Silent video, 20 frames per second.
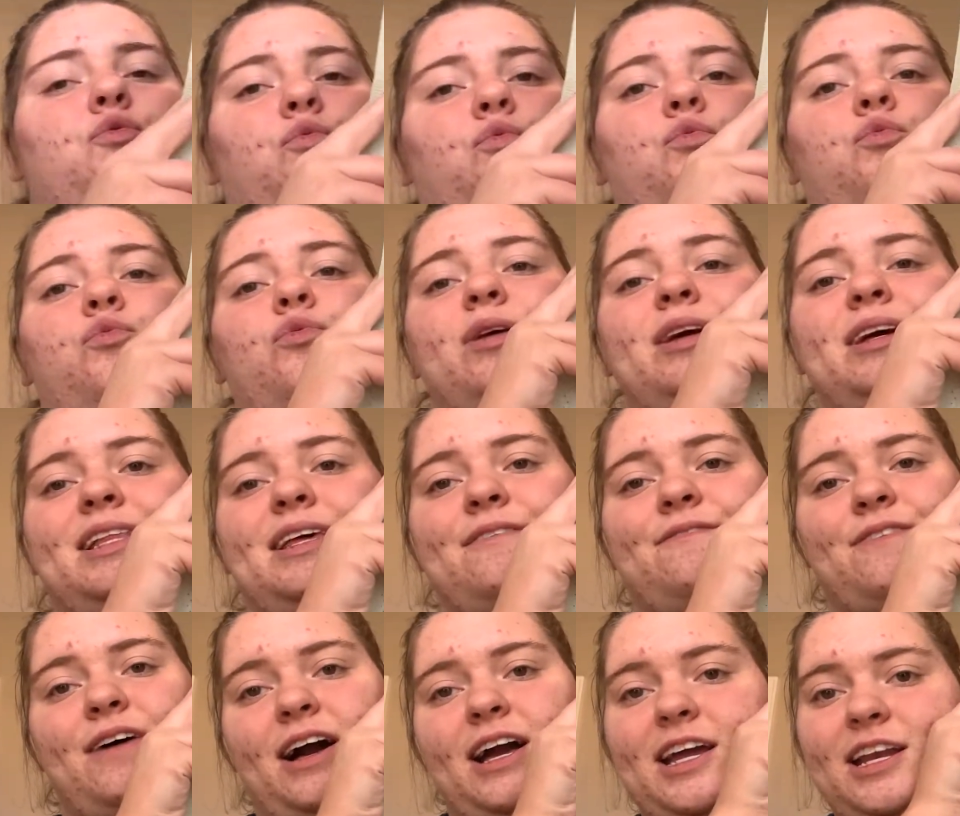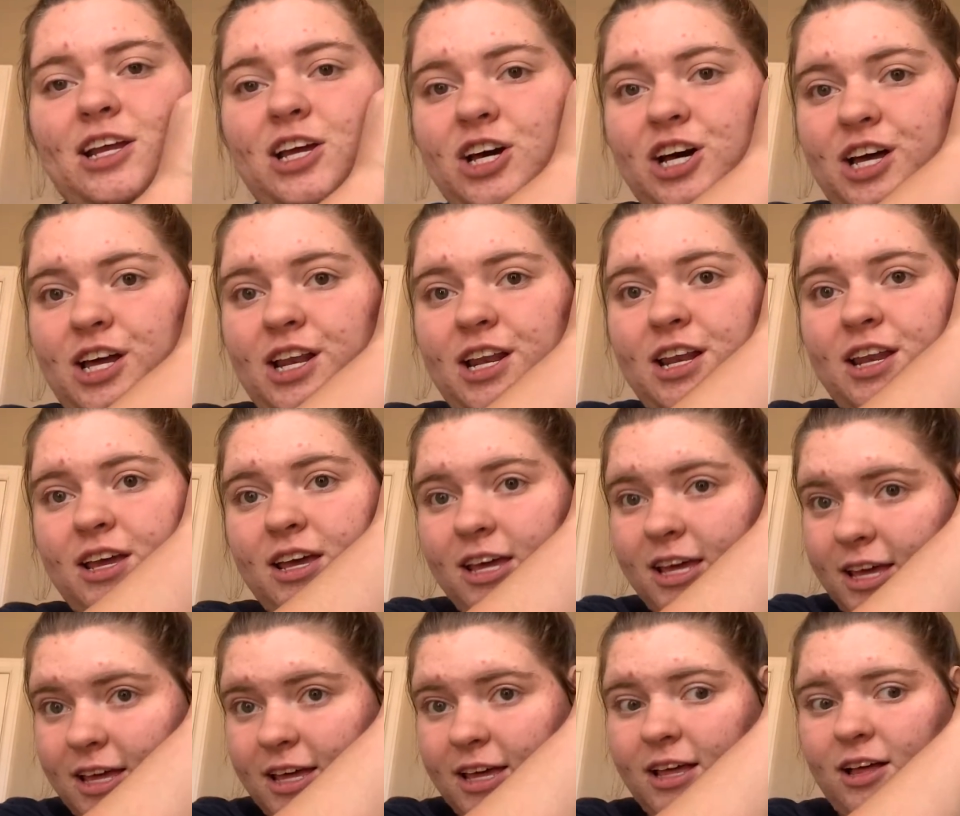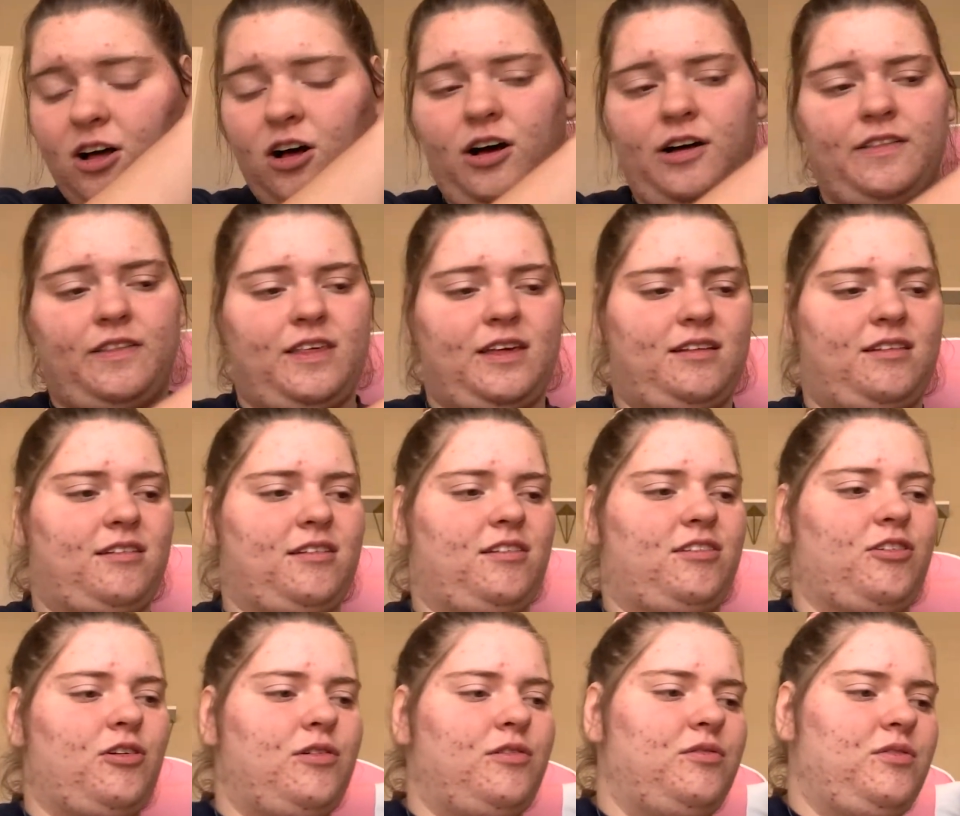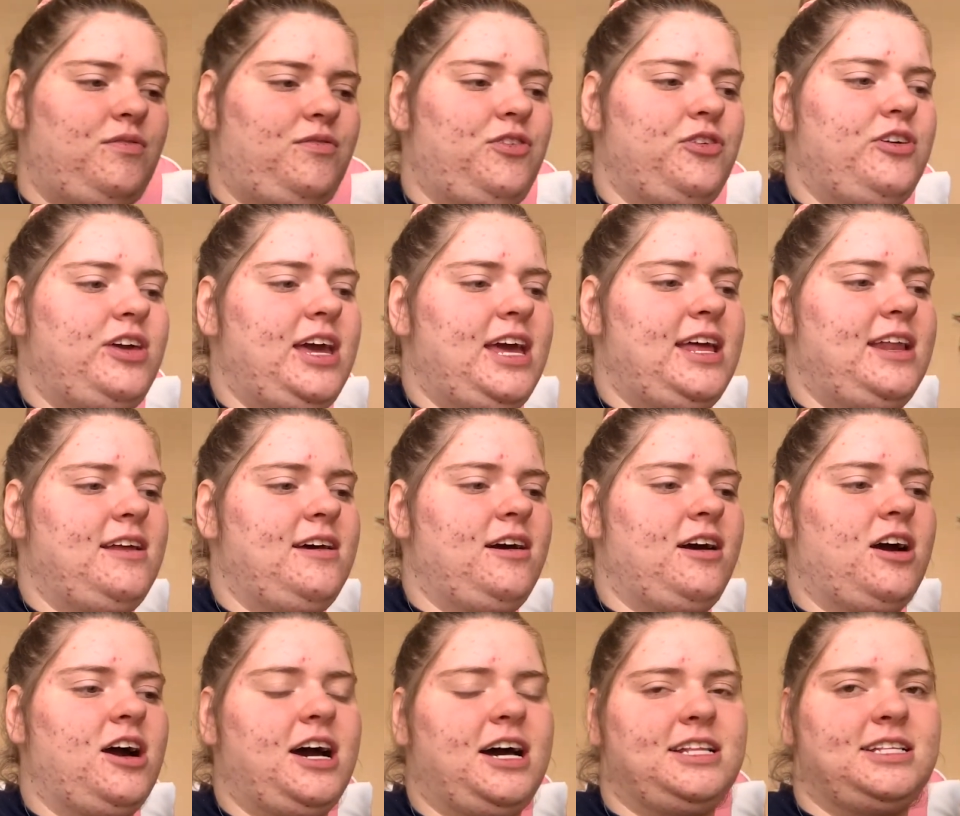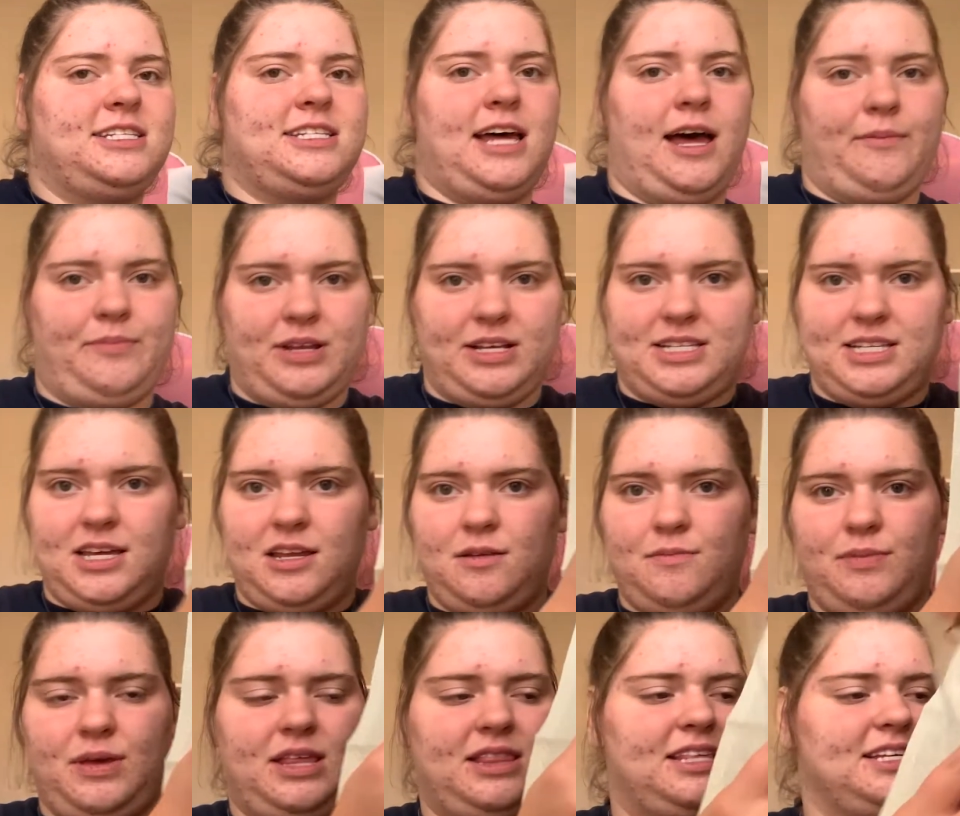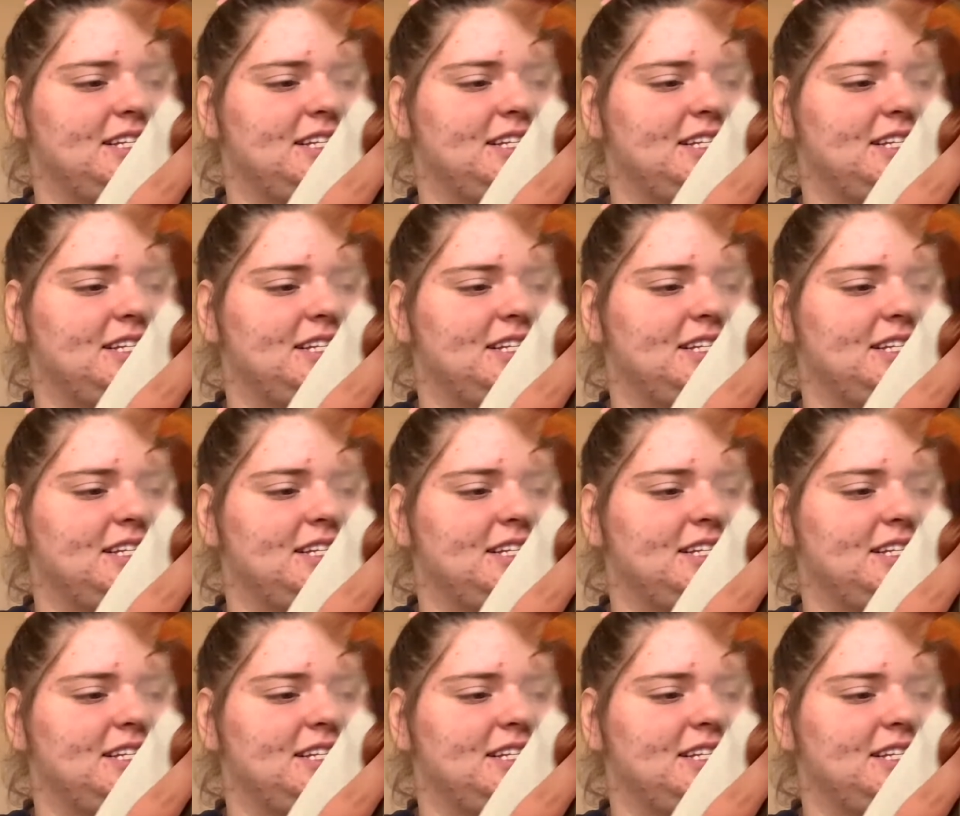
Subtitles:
really fucking good on this. So if you get a concept, it's gonna be, this